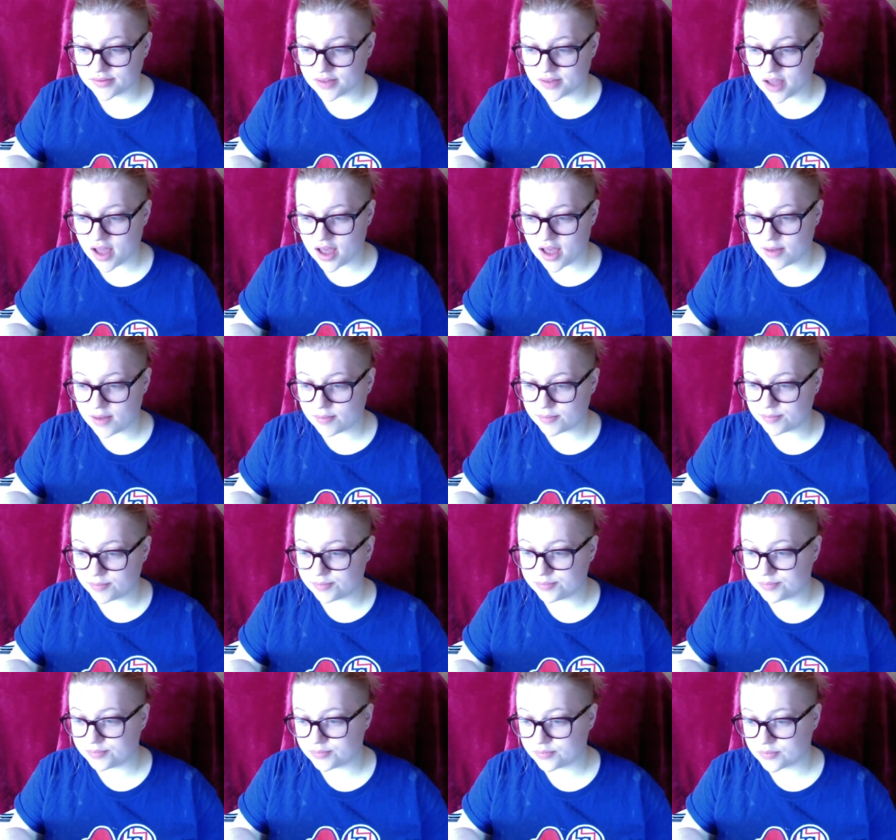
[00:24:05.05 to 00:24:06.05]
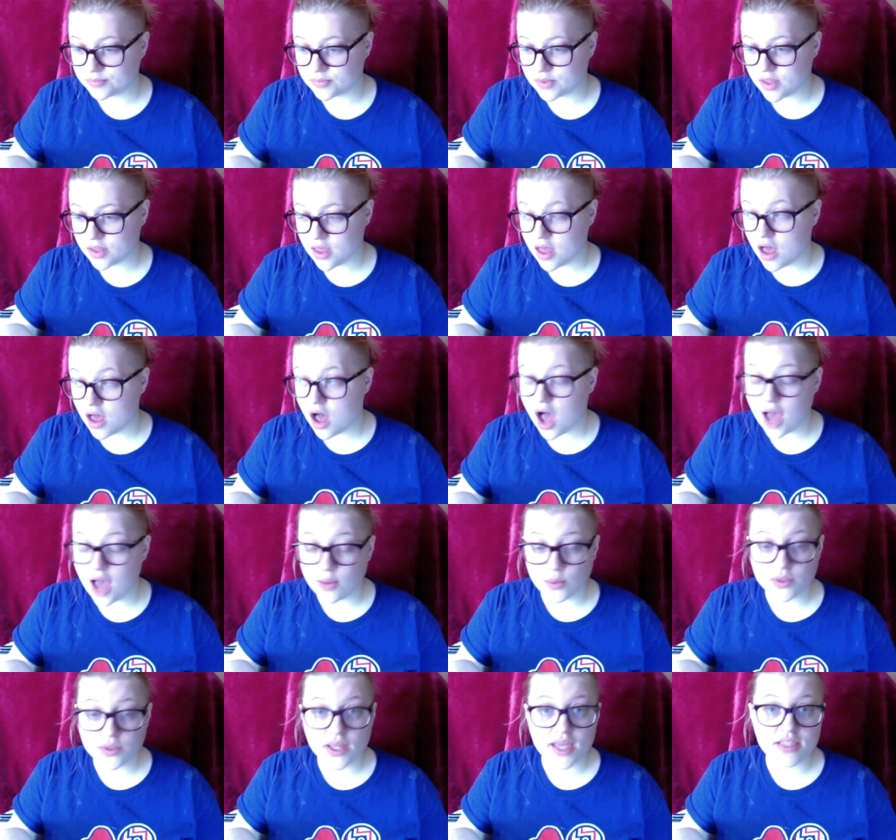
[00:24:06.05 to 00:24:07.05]
I
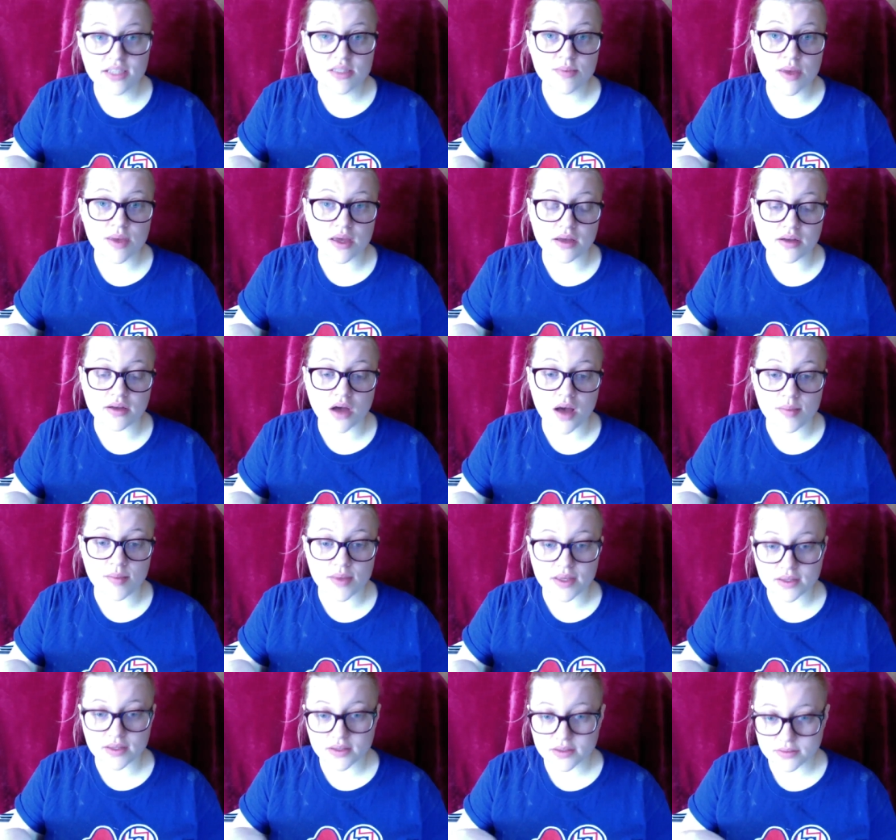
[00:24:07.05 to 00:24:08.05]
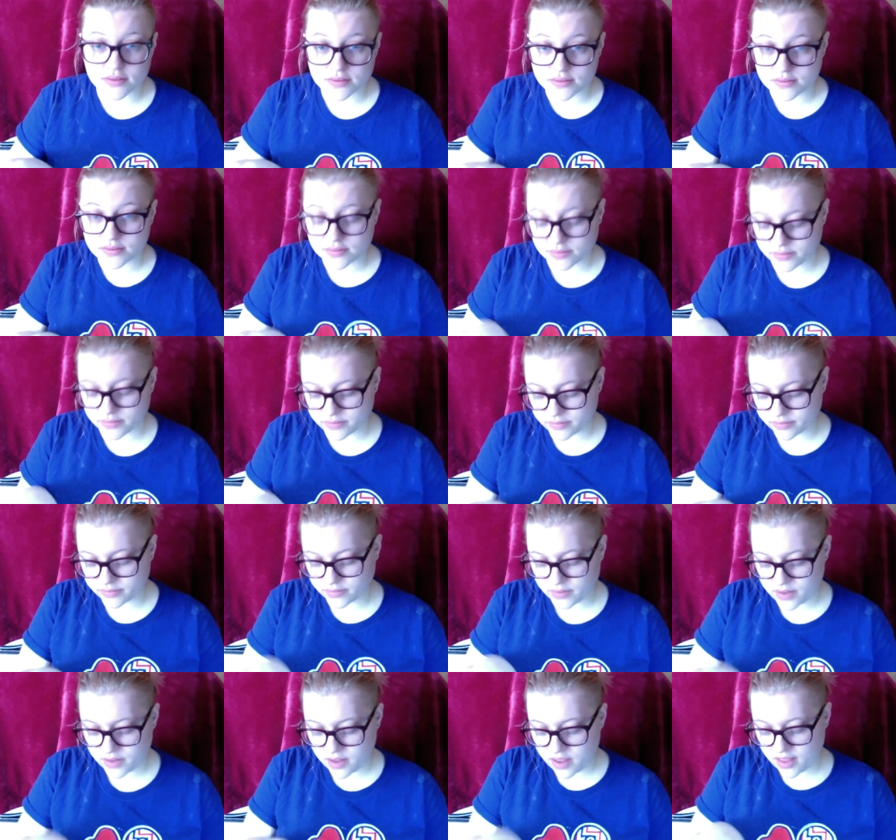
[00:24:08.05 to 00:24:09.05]
would like to make a comic.
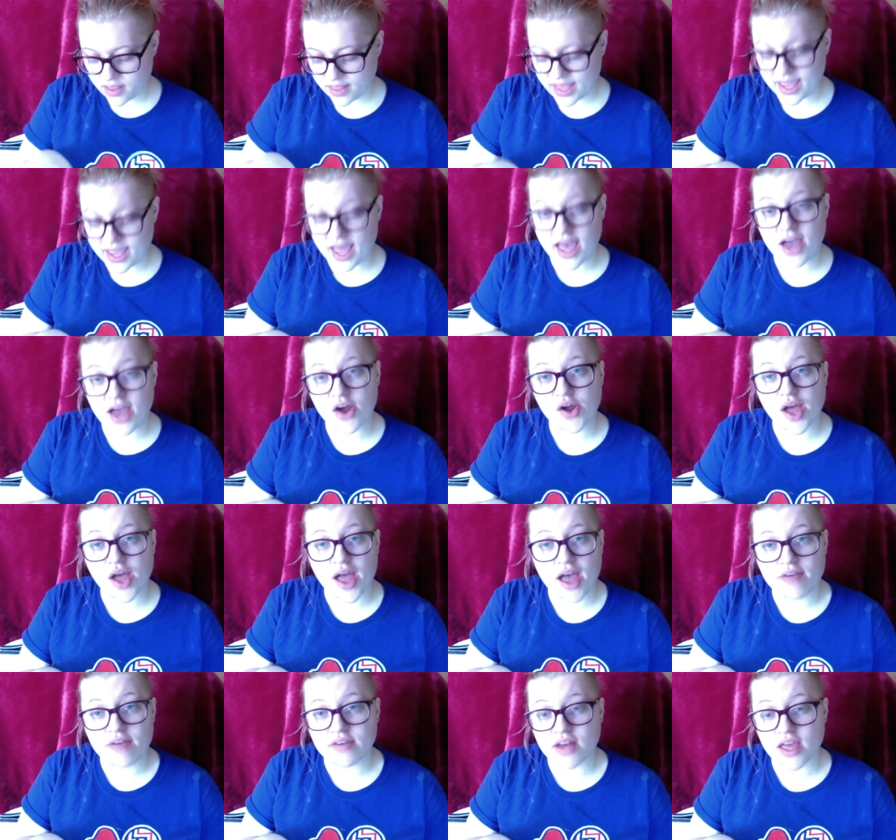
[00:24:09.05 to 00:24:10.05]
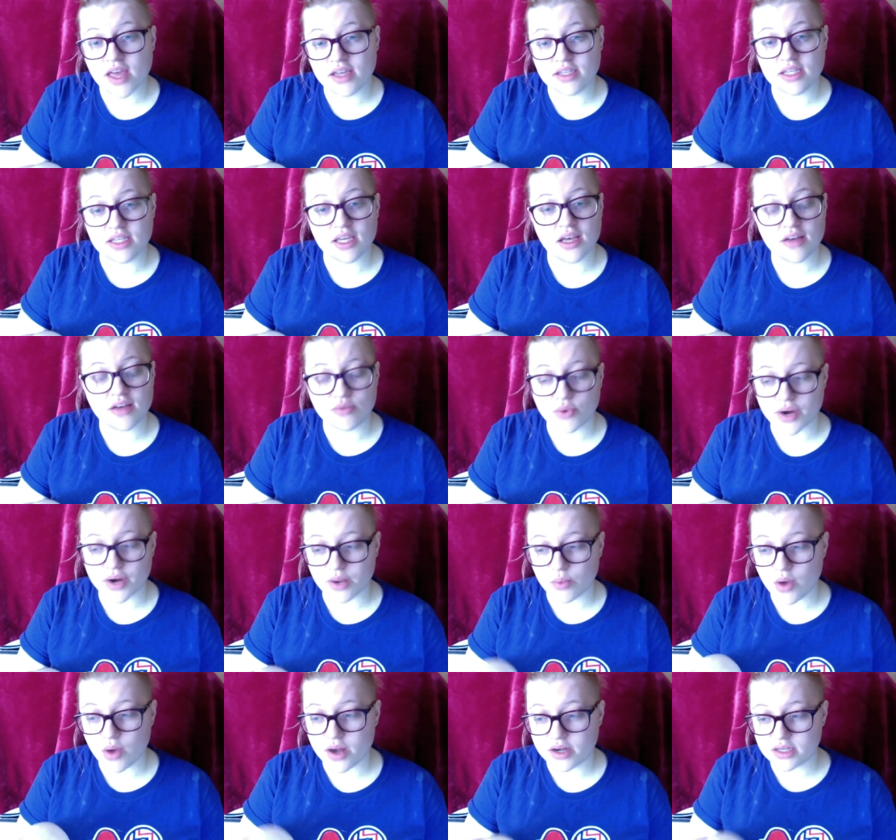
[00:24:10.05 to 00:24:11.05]
Like, I have an idea of what I
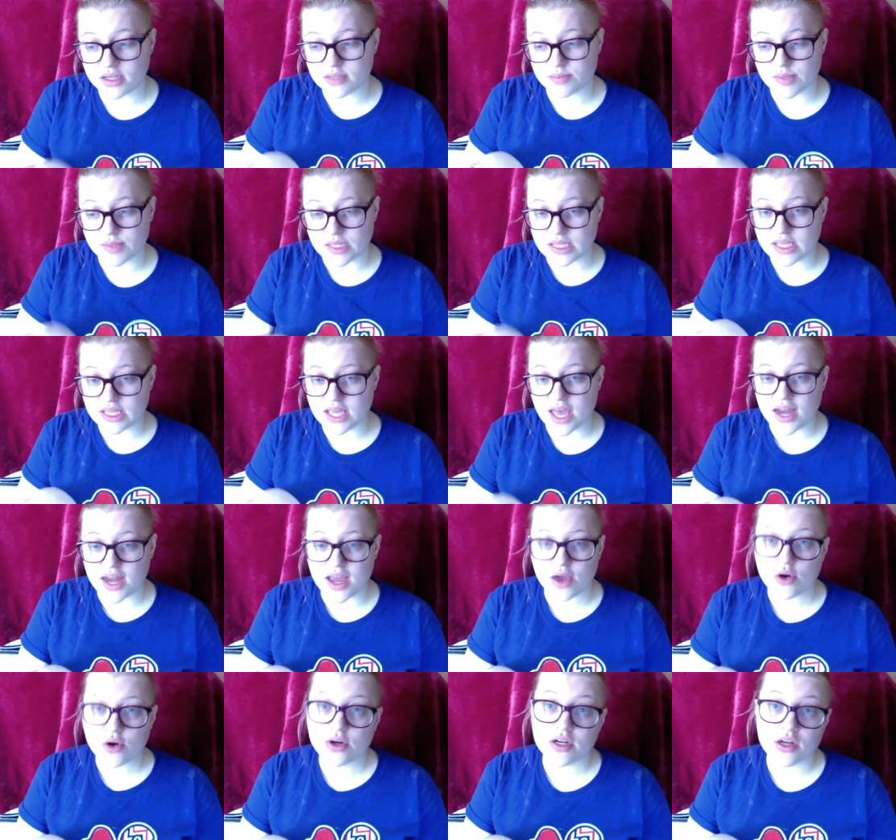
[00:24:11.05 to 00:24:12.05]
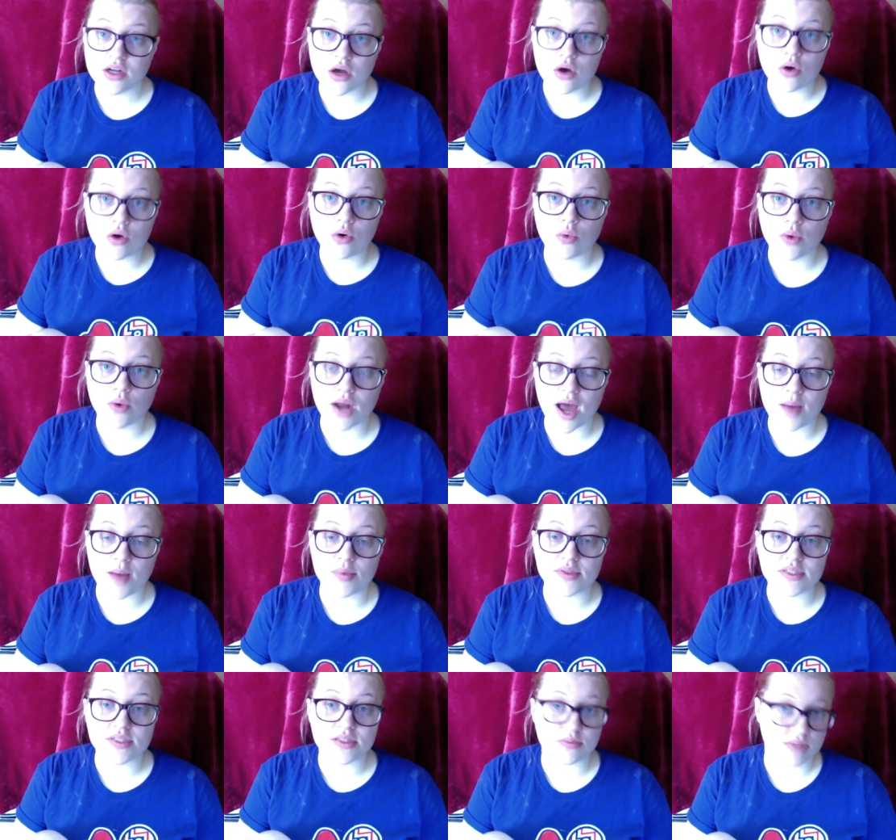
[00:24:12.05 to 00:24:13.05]
want it to be, and I already know what
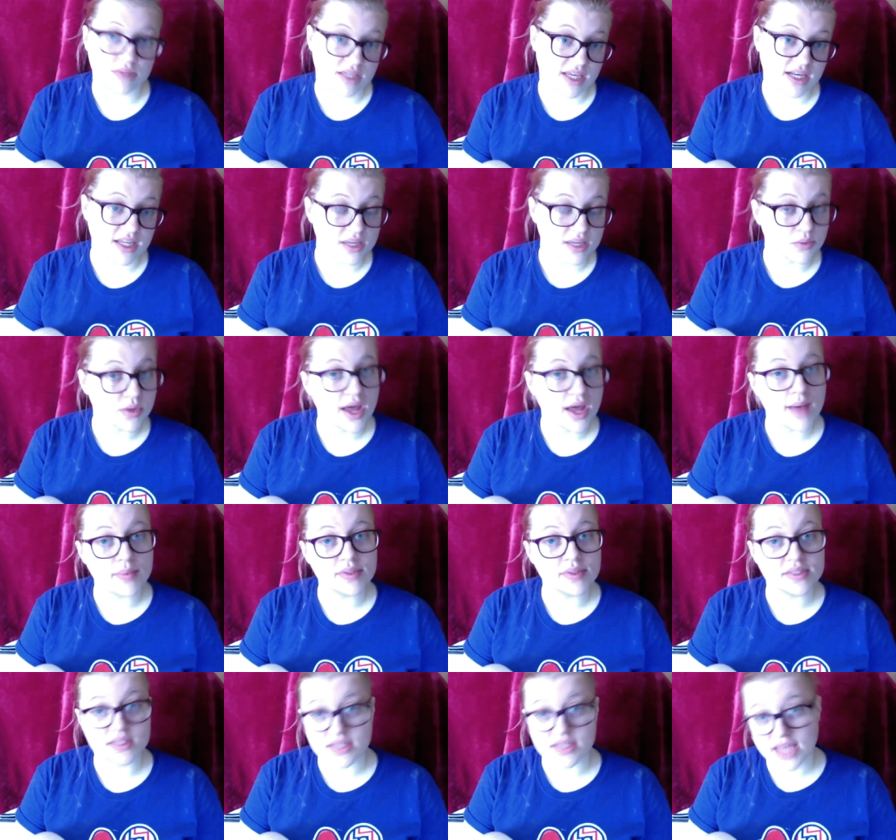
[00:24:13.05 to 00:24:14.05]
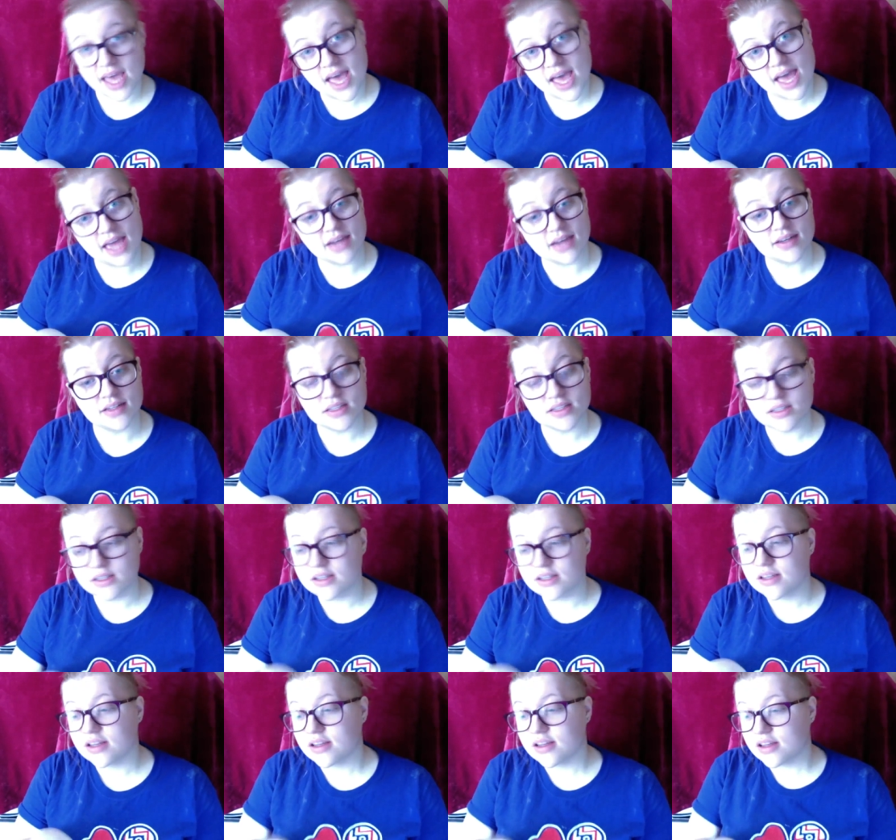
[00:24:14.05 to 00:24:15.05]
happens in the beginning and what happens in the end,
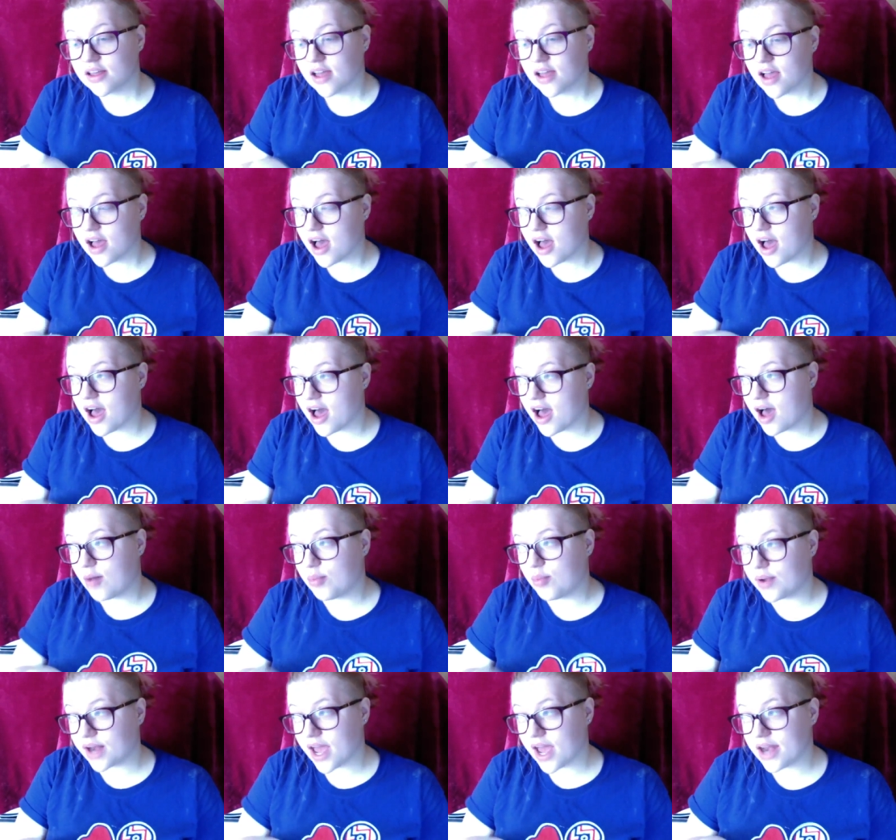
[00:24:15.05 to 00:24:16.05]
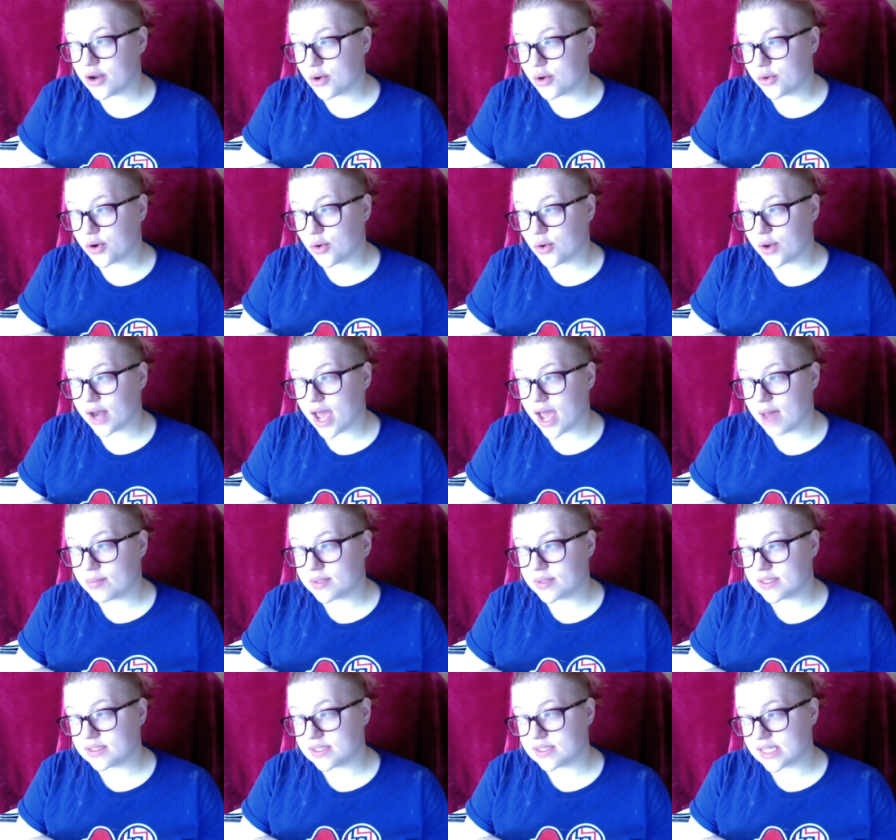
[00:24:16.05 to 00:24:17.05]
but I don't know what
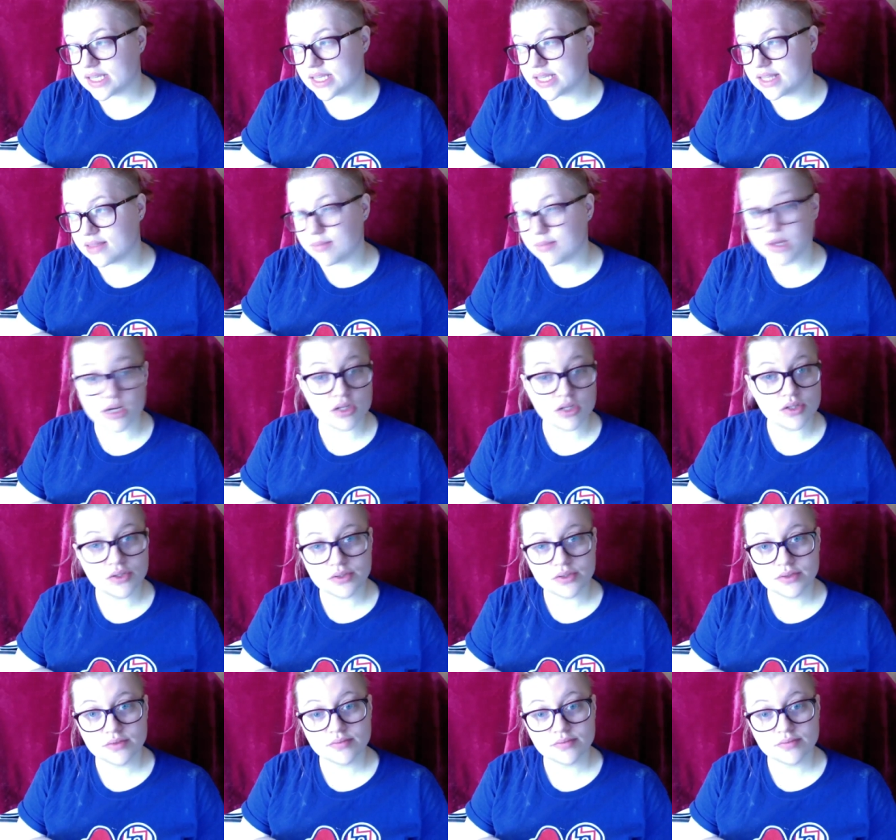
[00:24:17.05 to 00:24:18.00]
happens in the middle.